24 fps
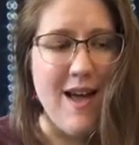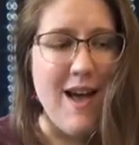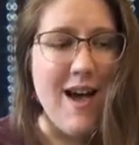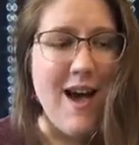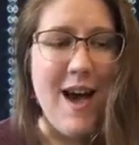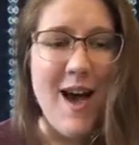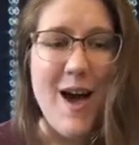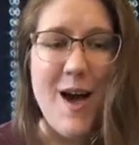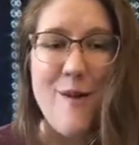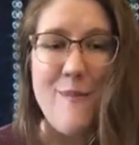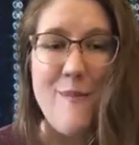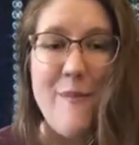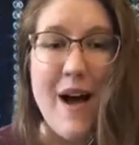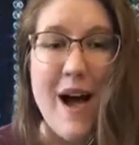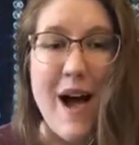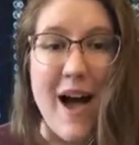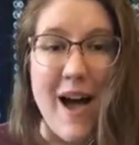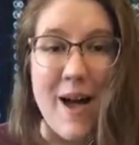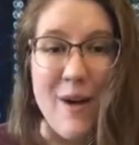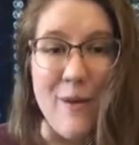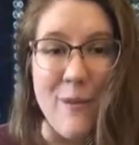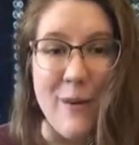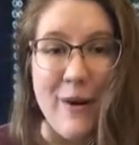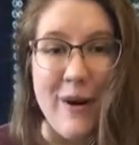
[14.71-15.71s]

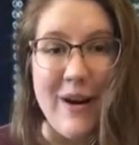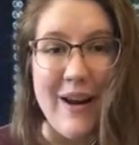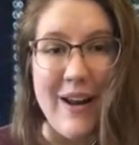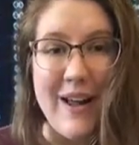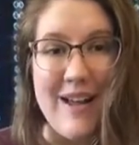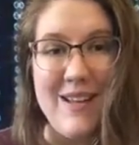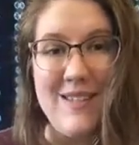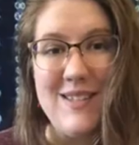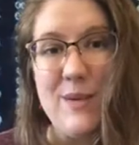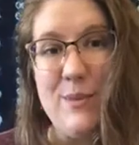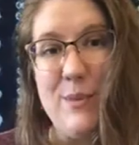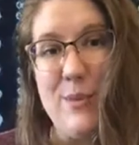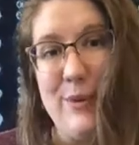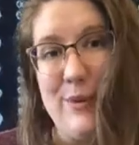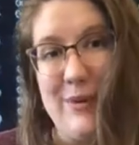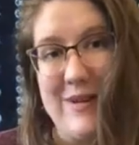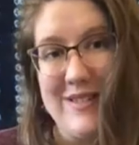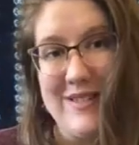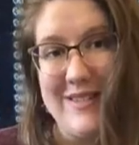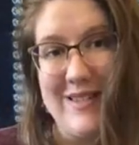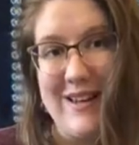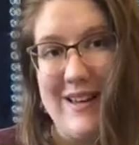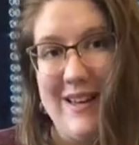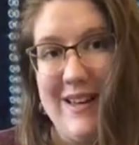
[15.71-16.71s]
I work as a
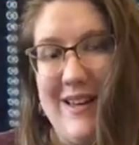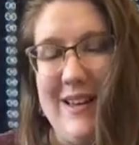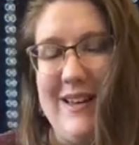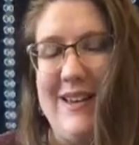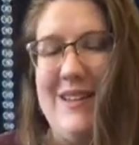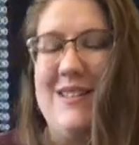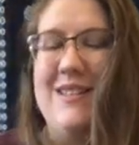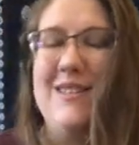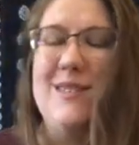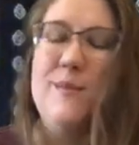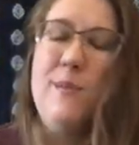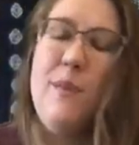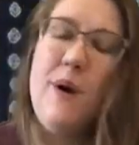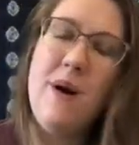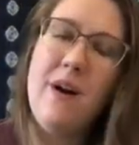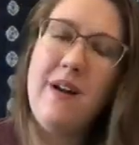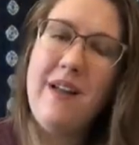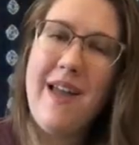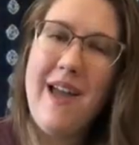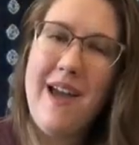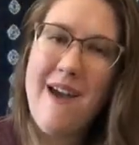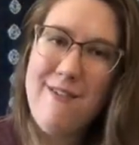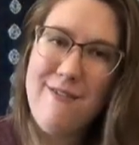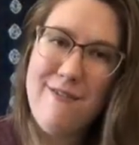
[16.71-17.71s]
barista in a small
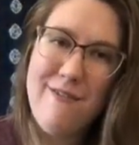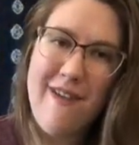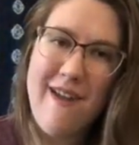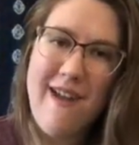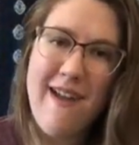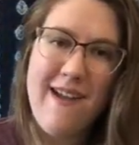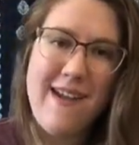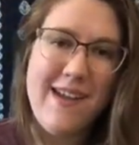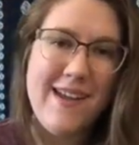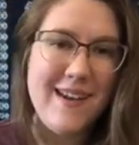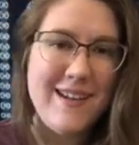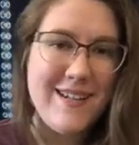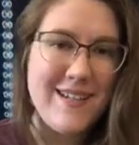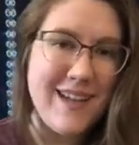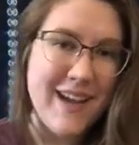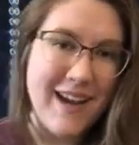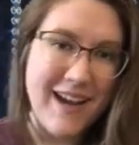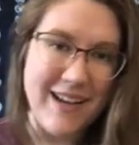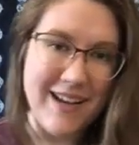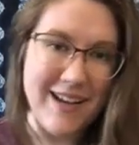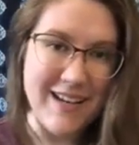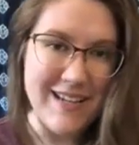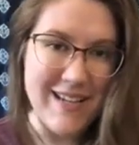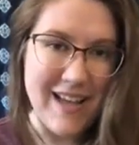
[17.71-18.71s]
cafe in a
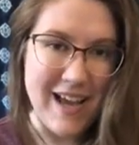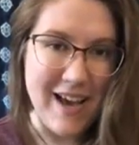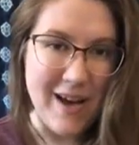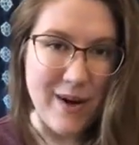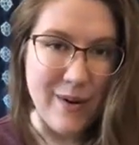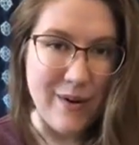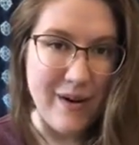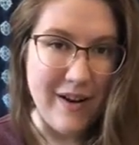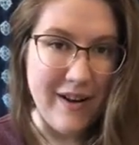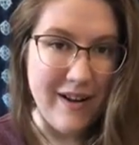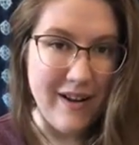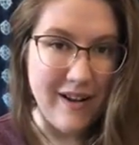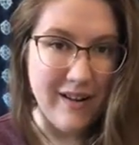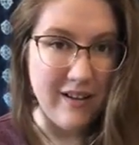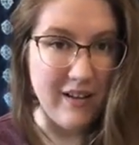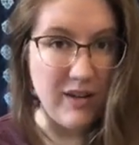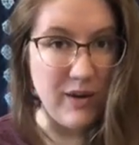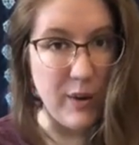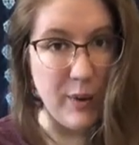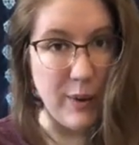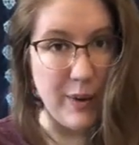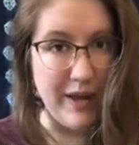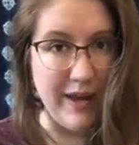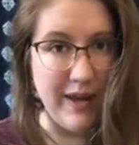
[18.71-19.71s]
tiny town in
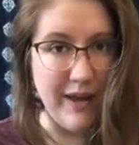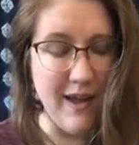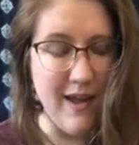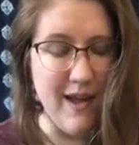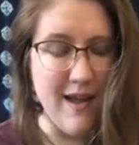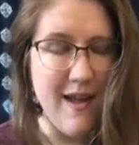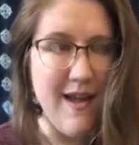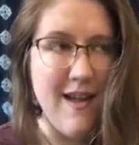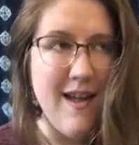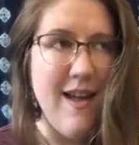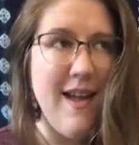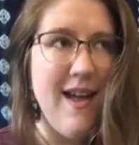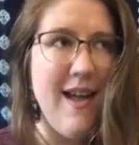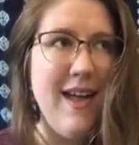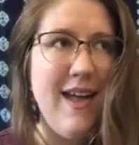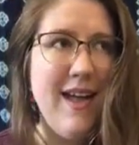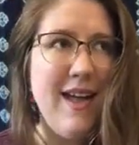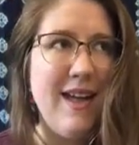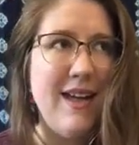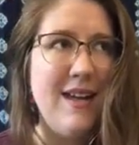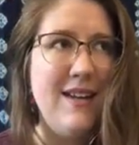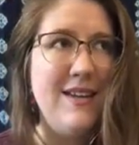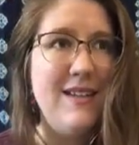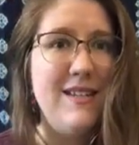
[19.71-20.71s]
Illinois,
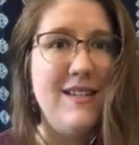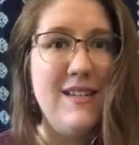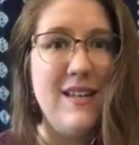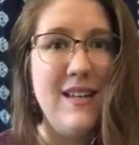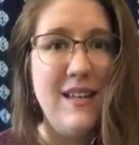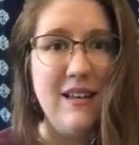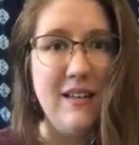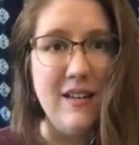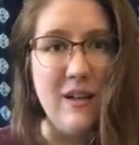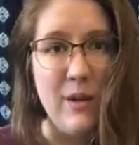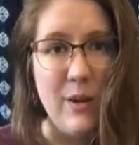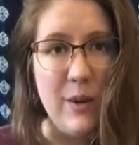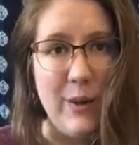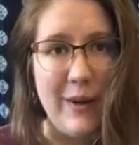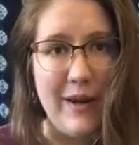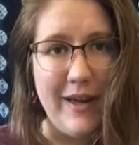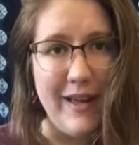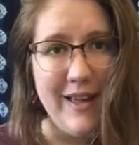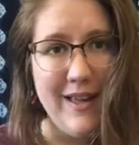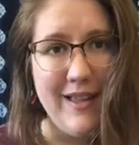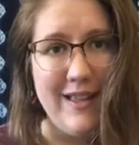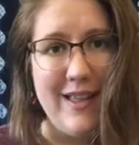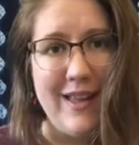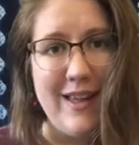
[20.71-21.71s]
and
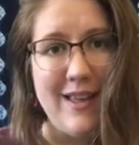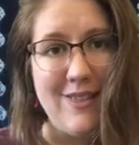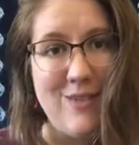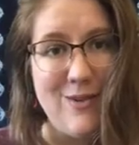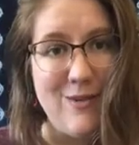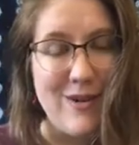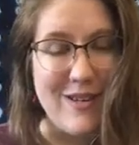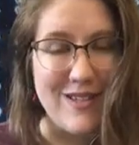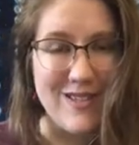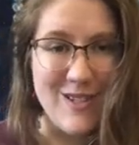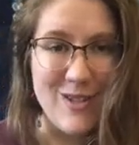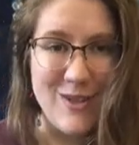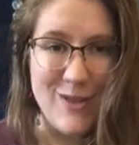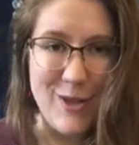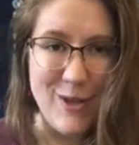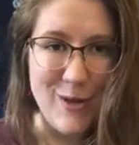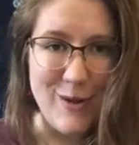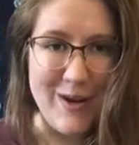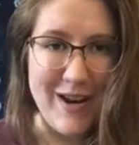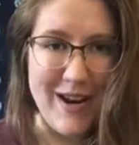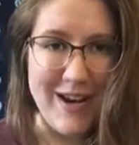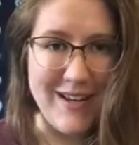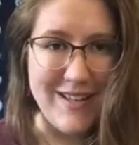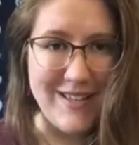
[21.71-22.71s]
Illinois, like the rest of the
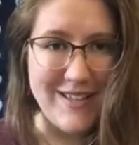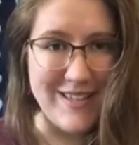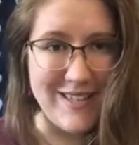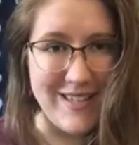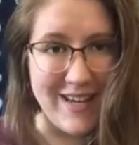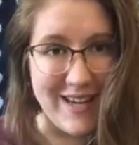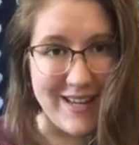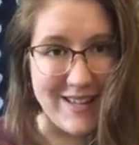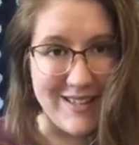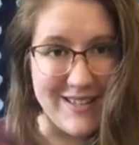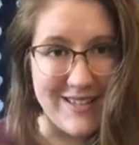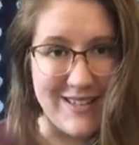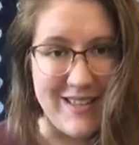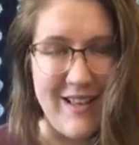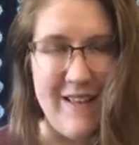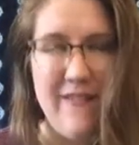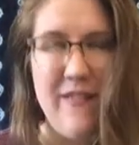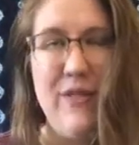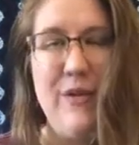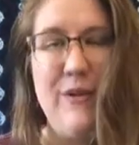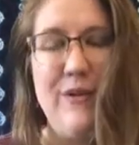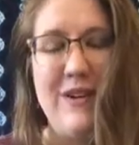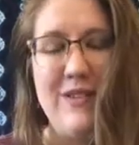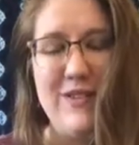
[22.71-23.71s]
United States and
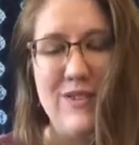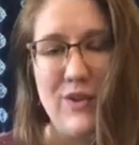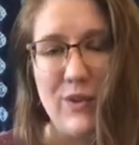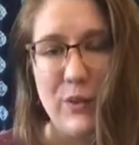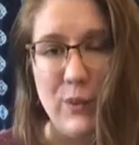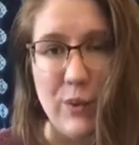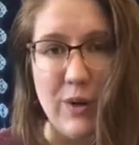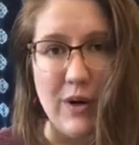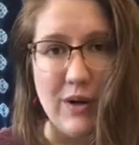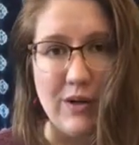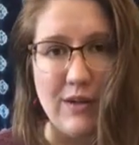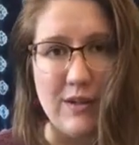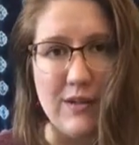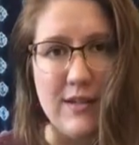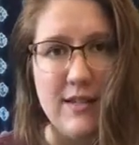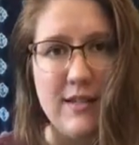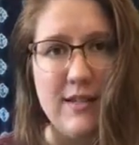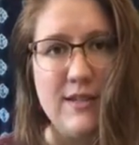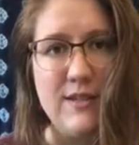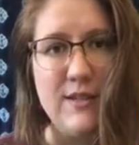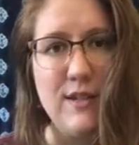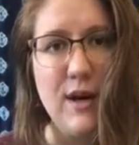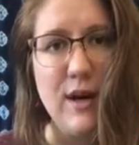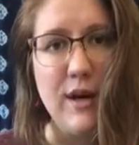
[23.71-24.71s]
the rest of the world,
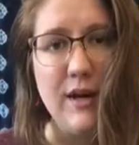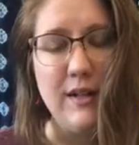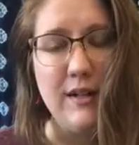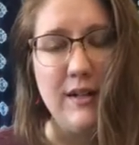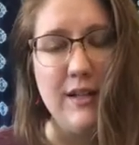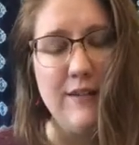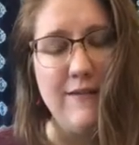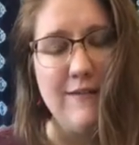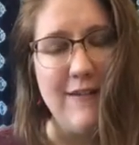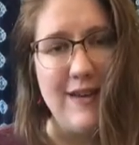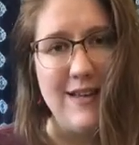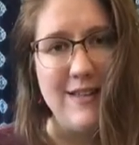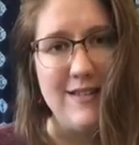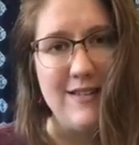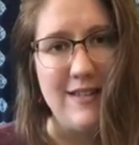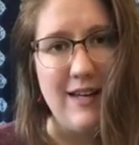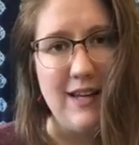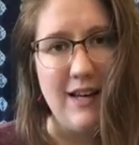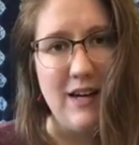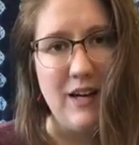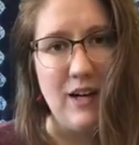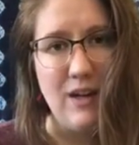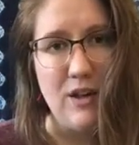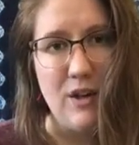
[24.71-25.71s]
is currently
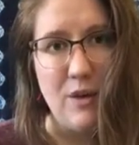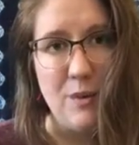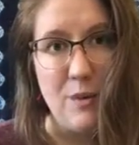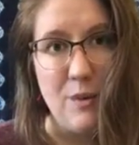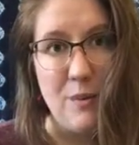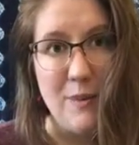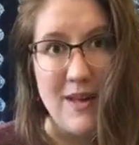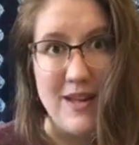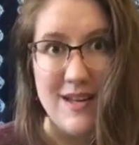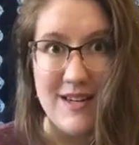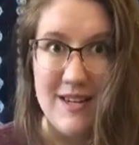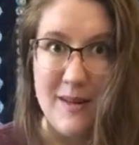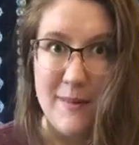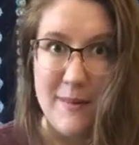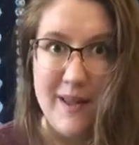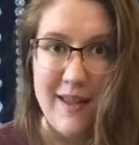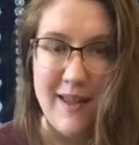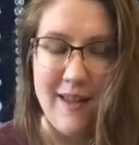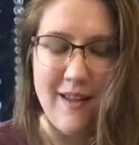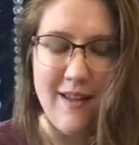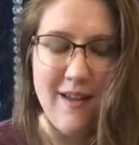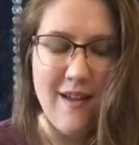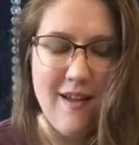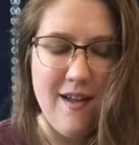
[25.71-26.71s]
facing a global pandemic.